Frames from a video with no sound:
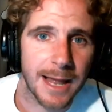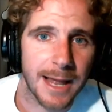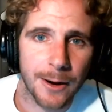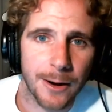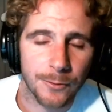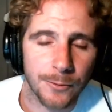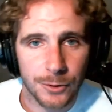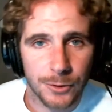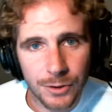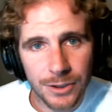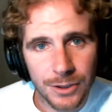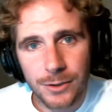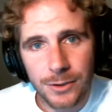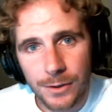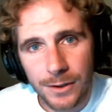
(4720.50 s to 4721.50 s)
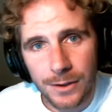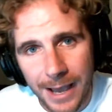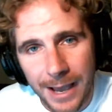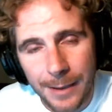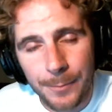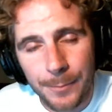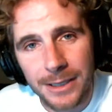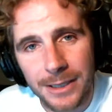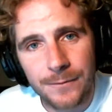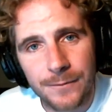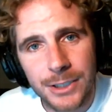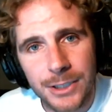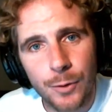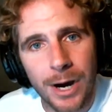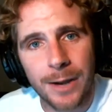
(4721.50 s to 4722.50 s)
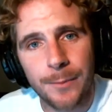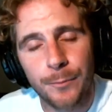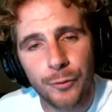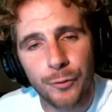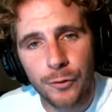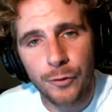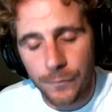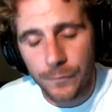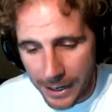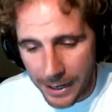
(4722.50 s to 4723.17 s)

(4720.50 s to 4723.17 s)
now. You can do this. I believe in you. I'm proof.